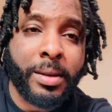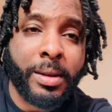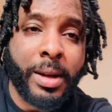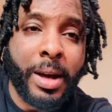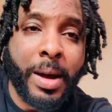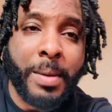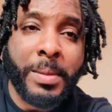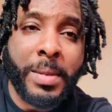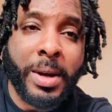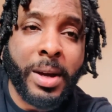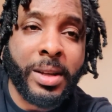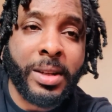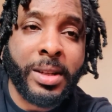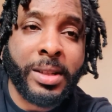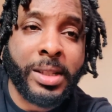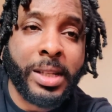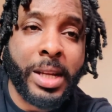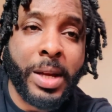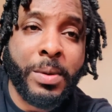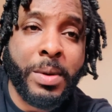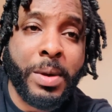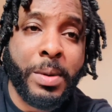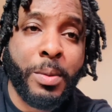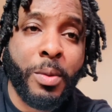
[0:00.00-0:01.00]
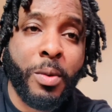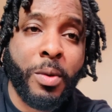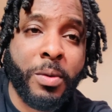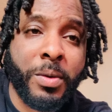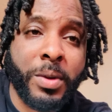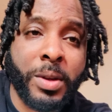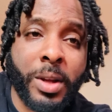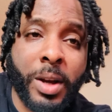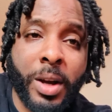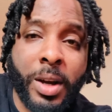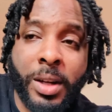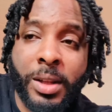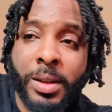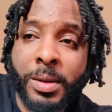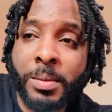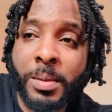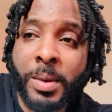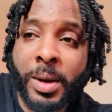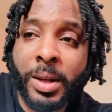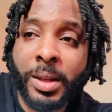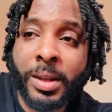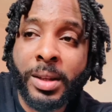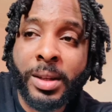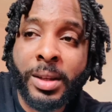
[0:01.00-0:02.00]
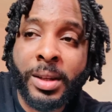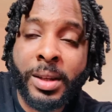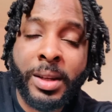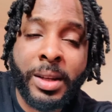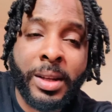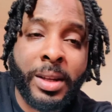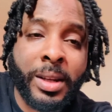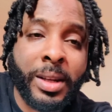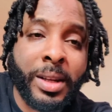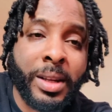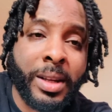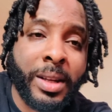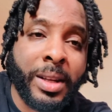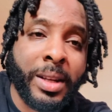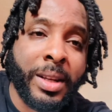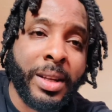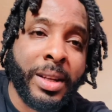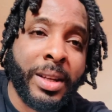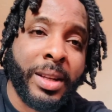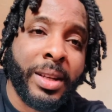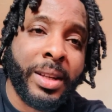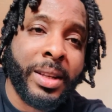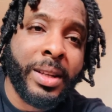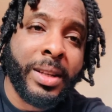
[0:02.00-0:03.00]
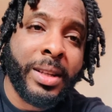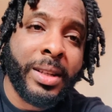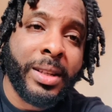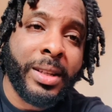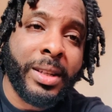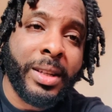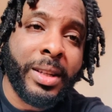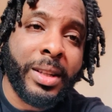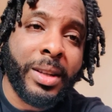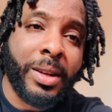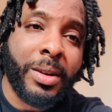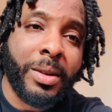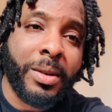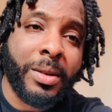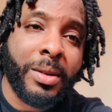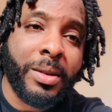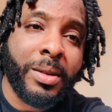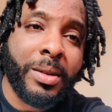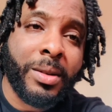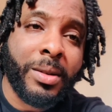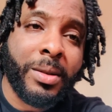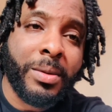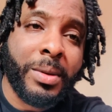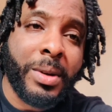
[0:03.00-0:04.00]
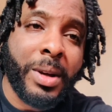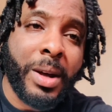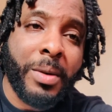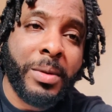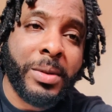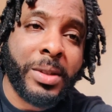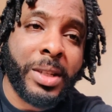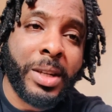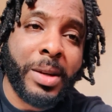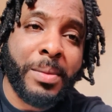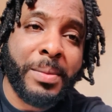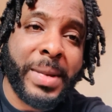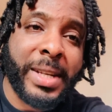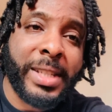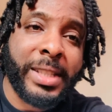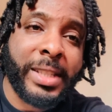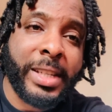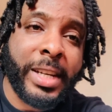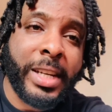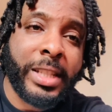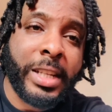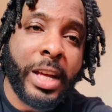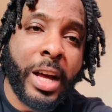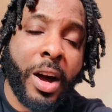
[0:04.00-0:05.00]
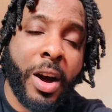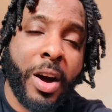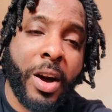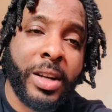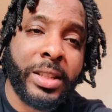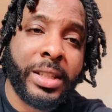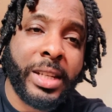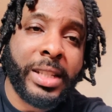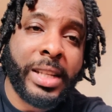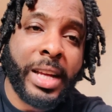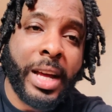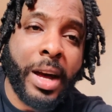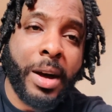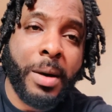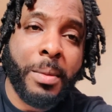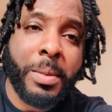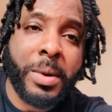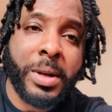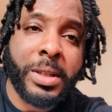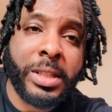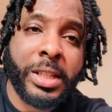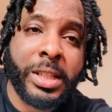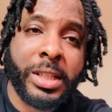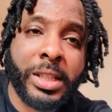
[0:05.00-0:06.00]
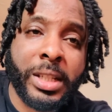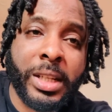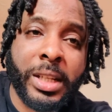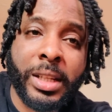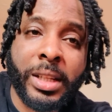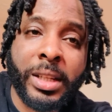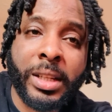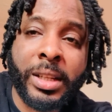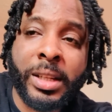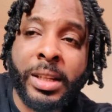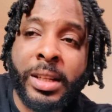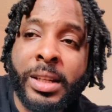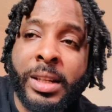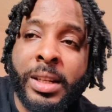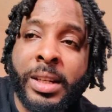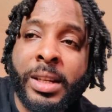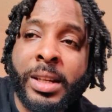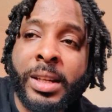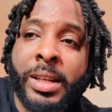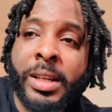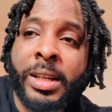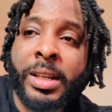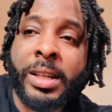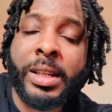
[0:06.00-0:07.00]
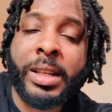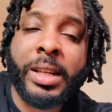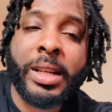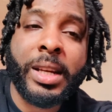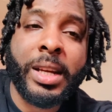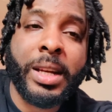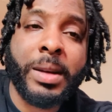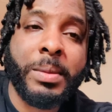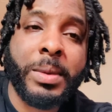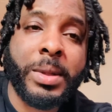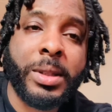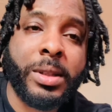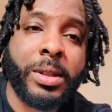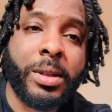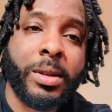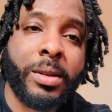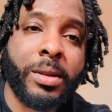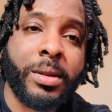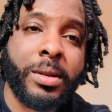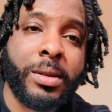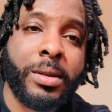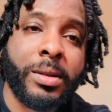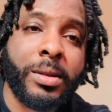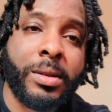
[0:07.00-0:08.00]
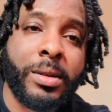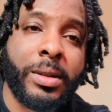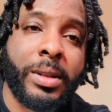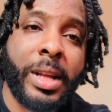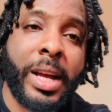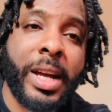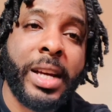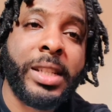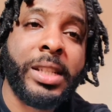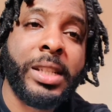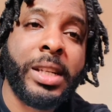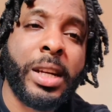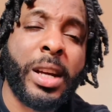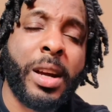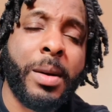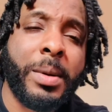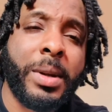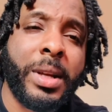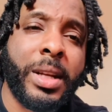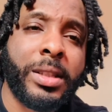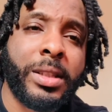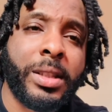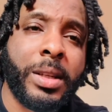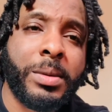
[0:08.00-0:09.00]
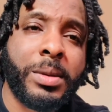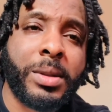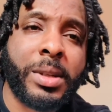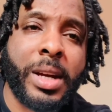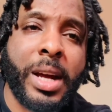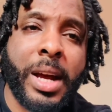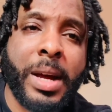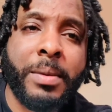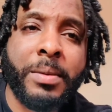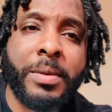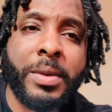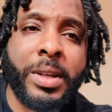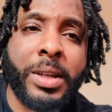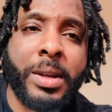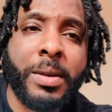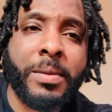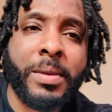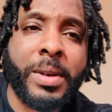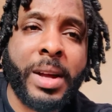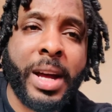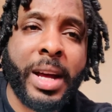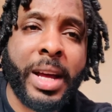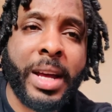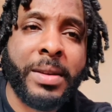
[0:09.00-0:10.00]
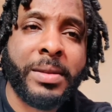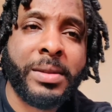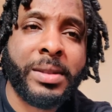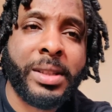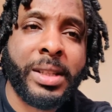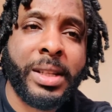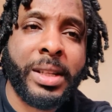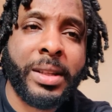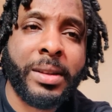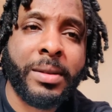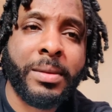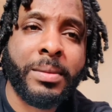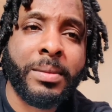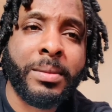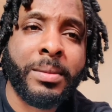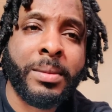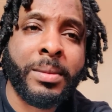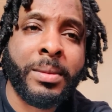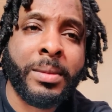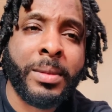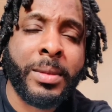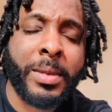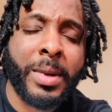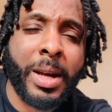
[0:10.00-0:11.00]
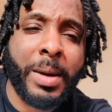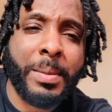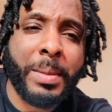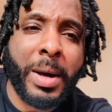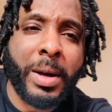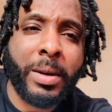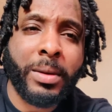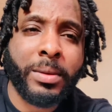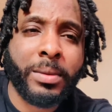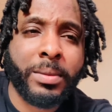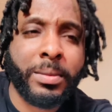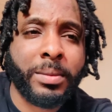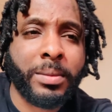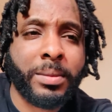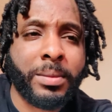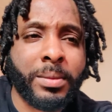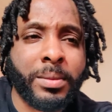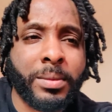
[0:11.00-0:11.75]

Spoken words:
I'm not going to say we're moving on, but you know, we always gonna maintain that Arteta position. You get me? So, like, share, comment, and subscribe. Freedom Vlog FC. I'm out.